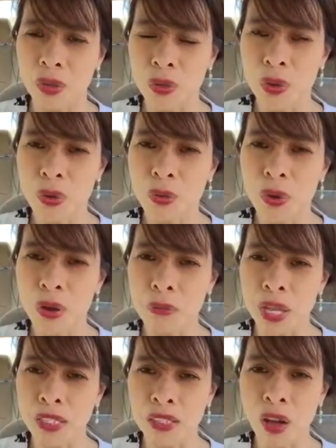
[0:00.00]
you will
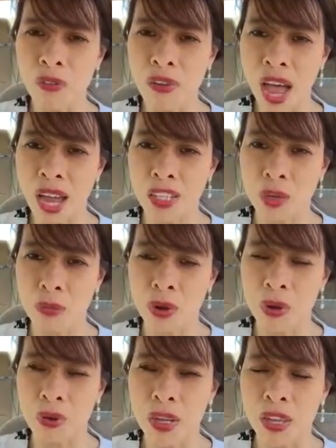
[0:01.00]
be so
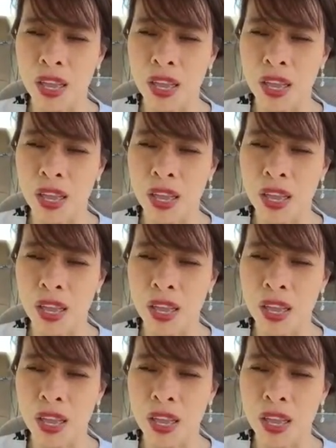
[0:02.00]
valuable.